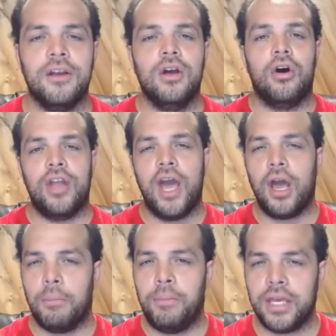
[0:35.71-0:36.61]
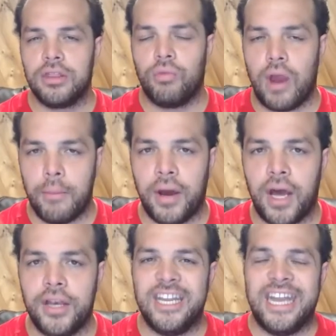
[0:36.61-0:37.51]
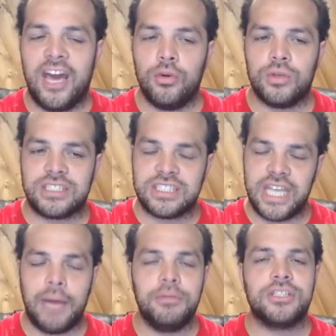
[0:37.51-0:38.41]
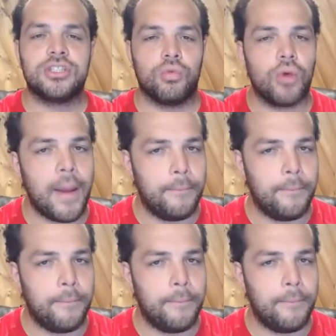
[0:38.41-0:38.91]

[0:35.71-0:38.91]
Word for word: on how to pick the right partner and how to establish the right